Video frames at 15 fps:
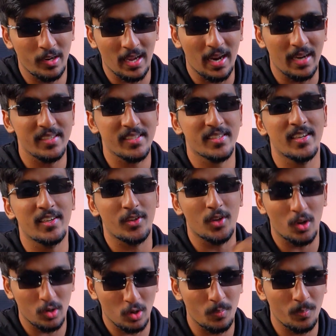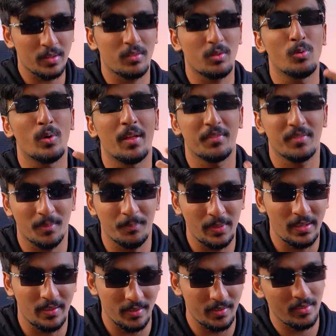what additional documents you would have
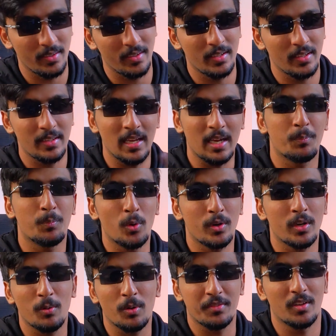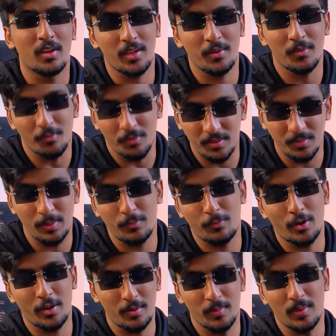submitted, that portal was not even visible
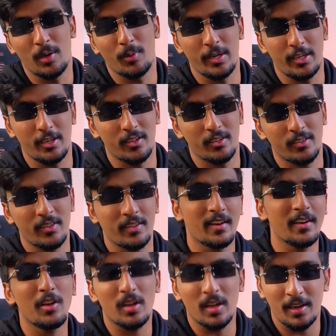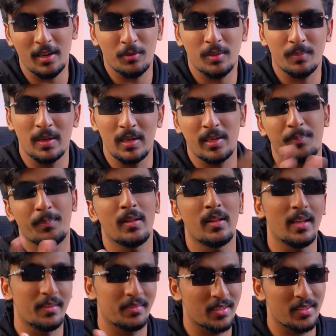for an evaluator. I tried to connect with multiple
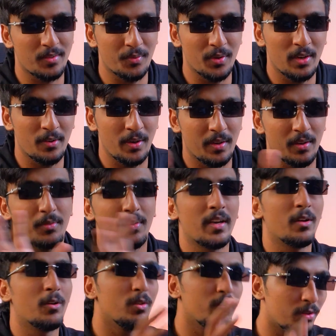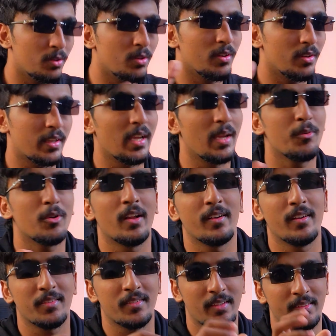SIH evaluators, where I also came to
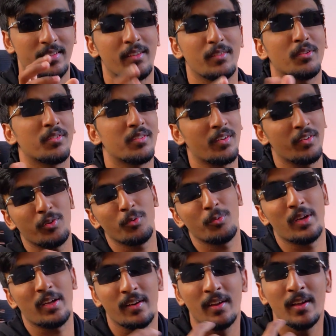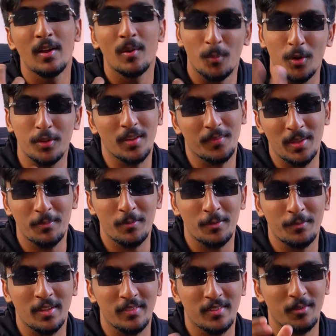understand that this was an issue where most of them
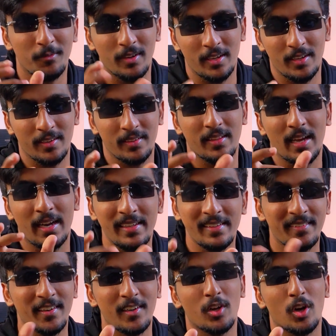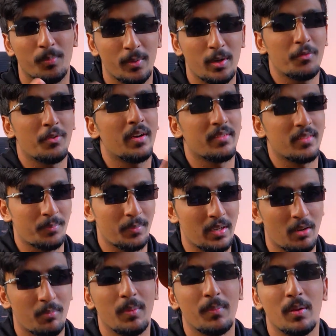were facing, where the additional document, if you had submitted